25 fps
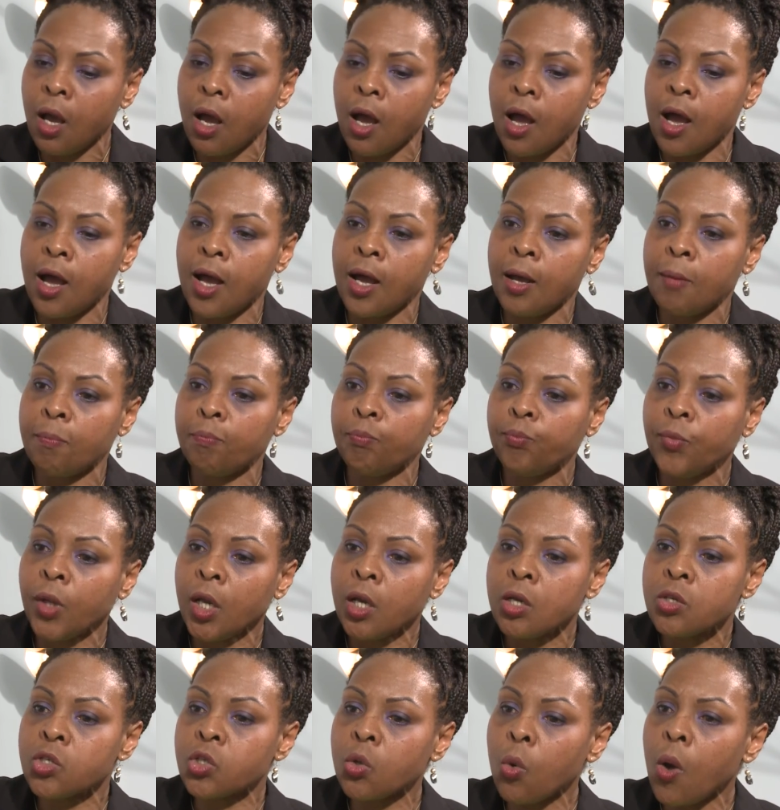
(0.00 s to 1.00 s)
Um,
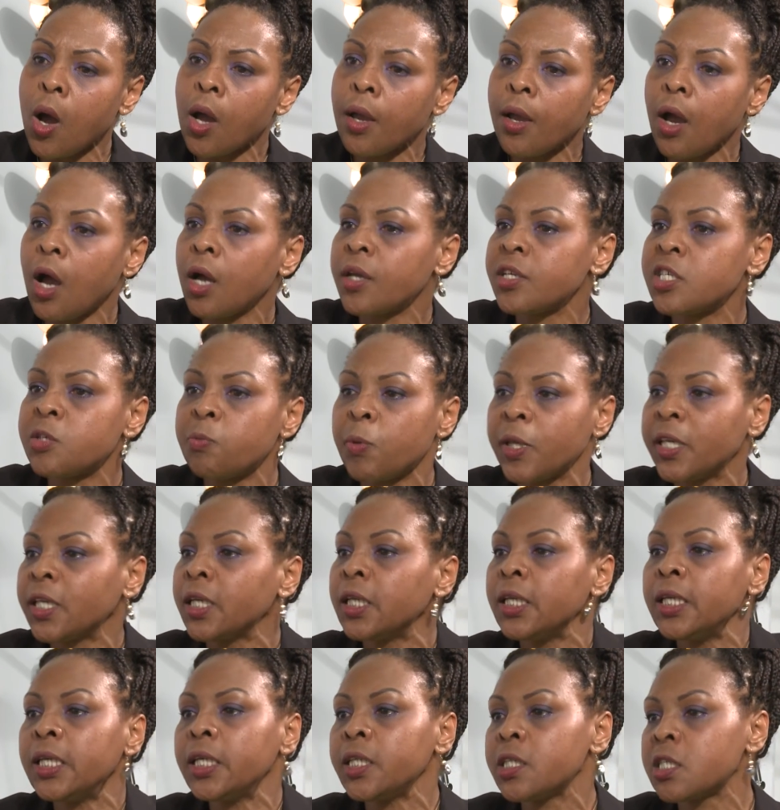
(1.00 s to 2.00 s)
so I, I speak
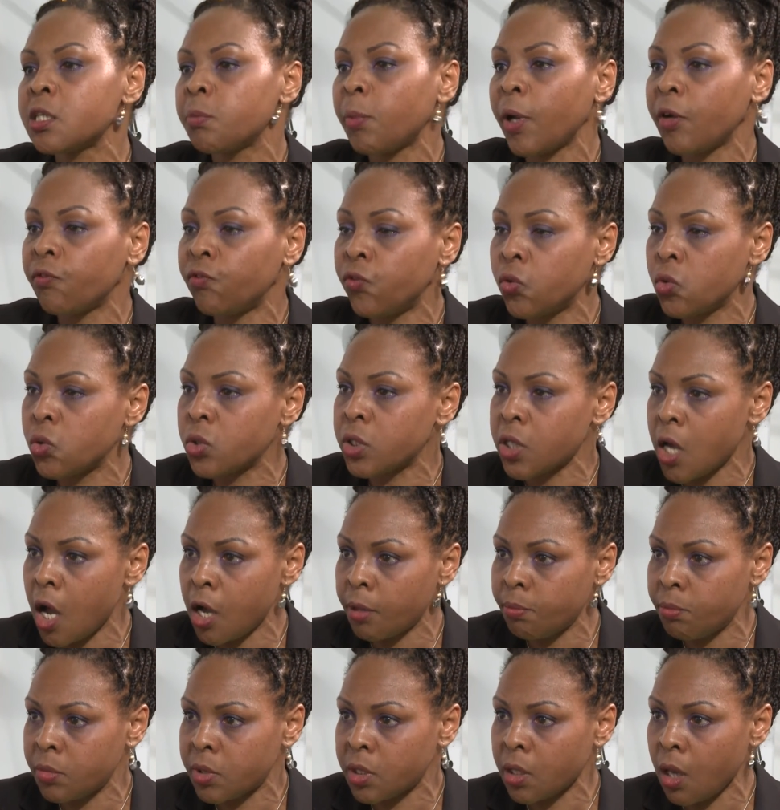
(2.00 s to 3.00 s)
at least about four
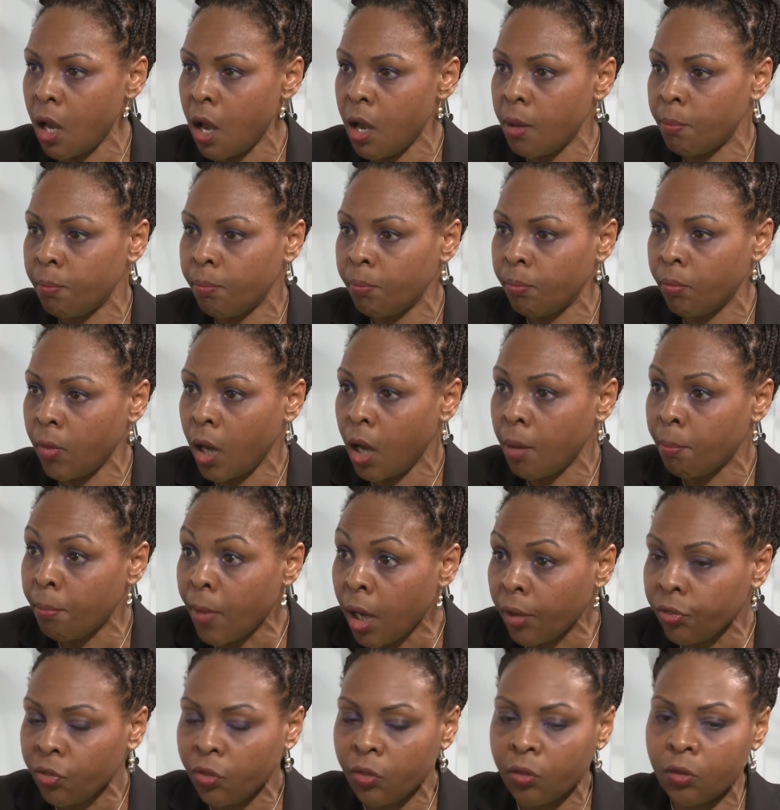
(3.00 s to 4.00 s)
times um, a
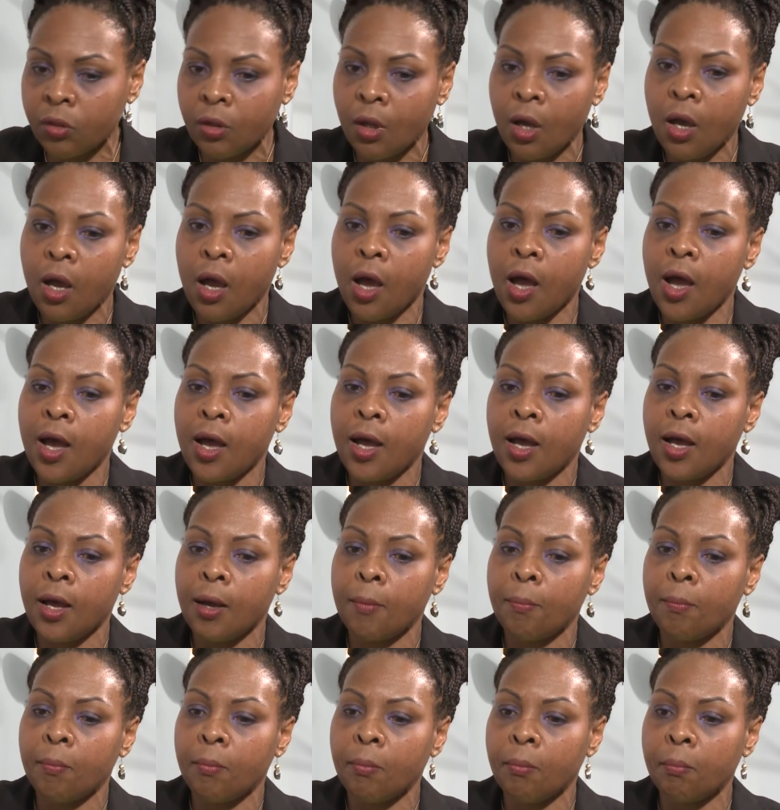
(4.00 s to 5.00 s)
month. Wow.
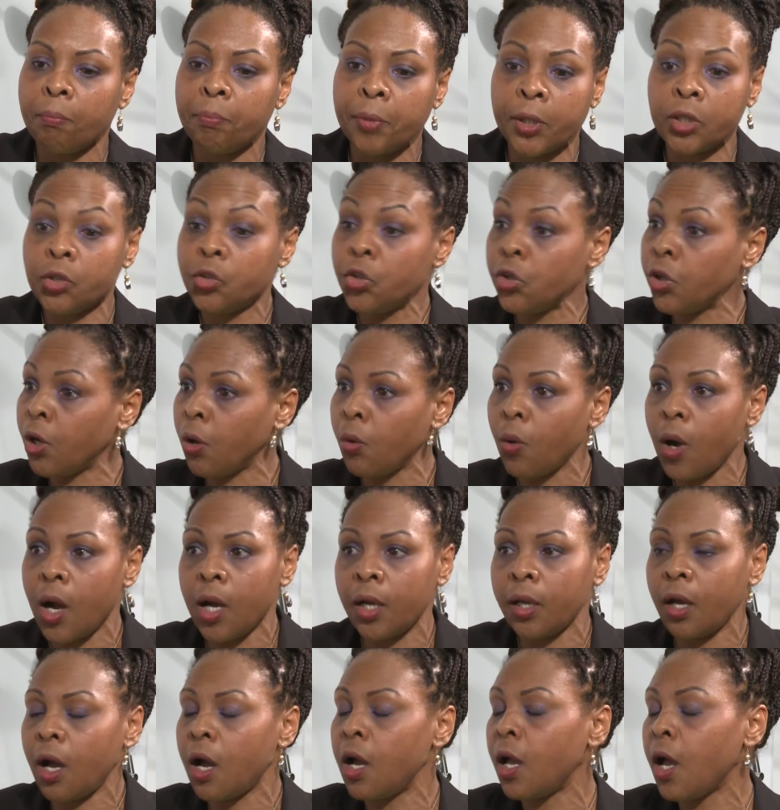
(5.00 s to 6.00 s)
Um, but, you know,
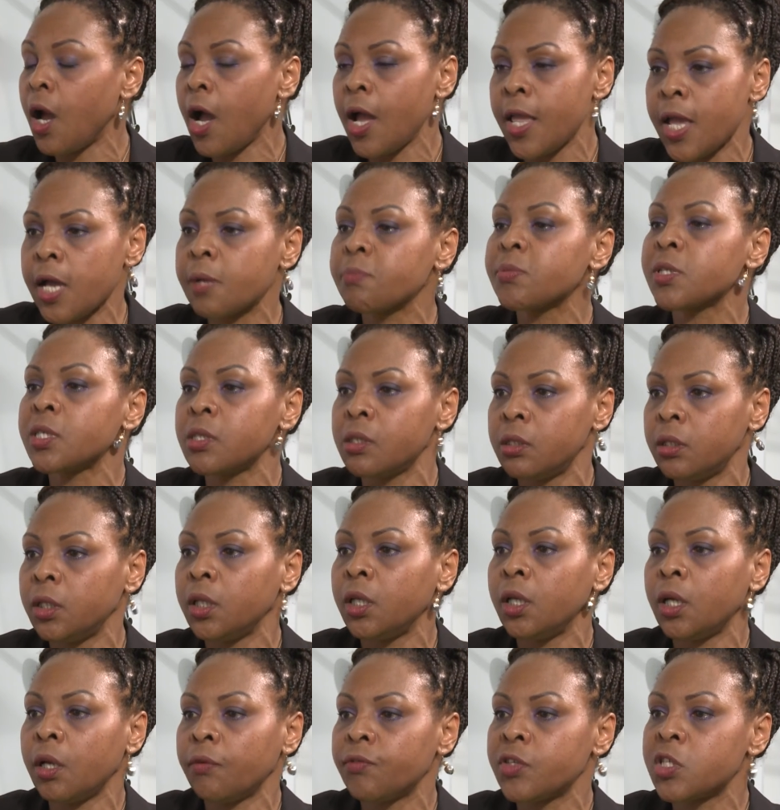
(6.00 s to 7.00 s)
I, I, I
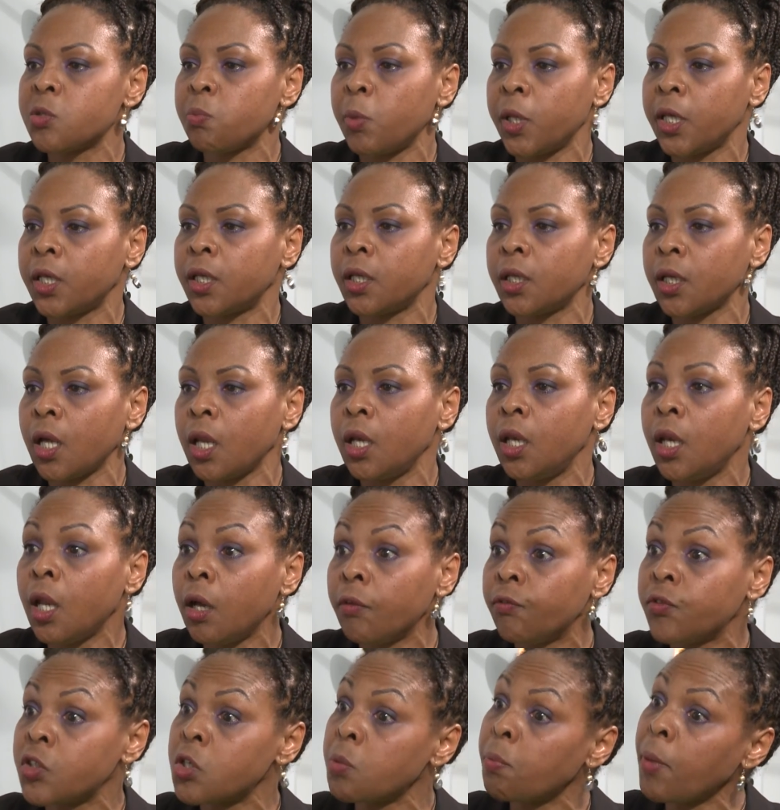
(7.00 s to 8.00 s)
absolutely love speaking. I
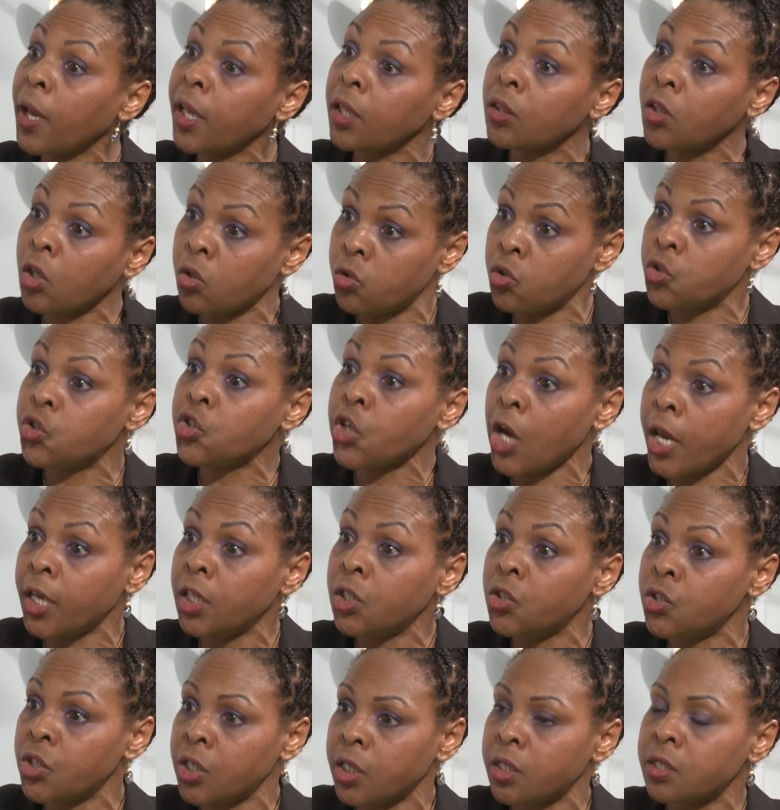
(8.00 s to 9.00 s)
love to make those
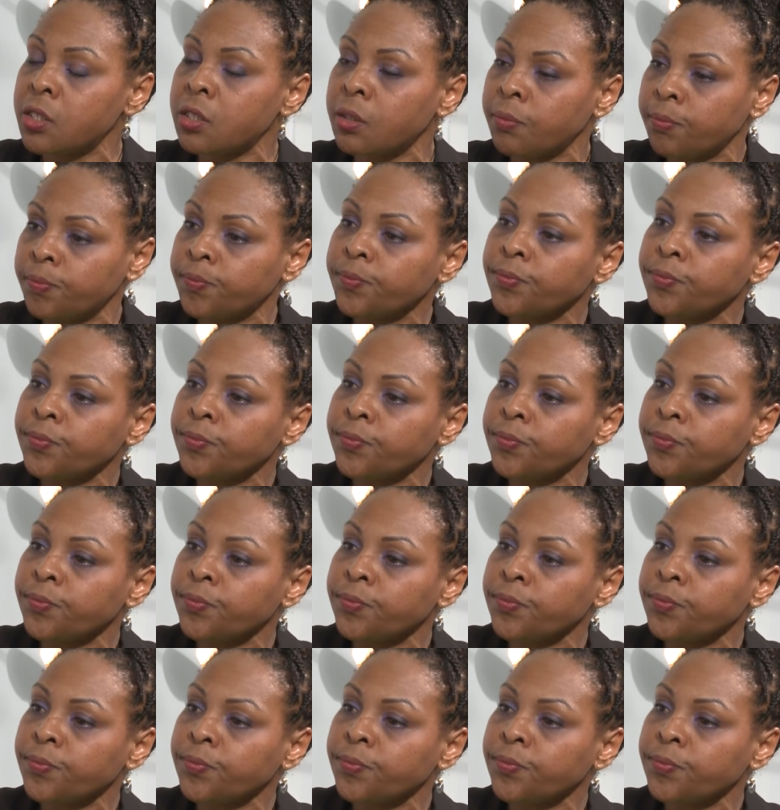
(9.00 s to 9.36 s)
changes.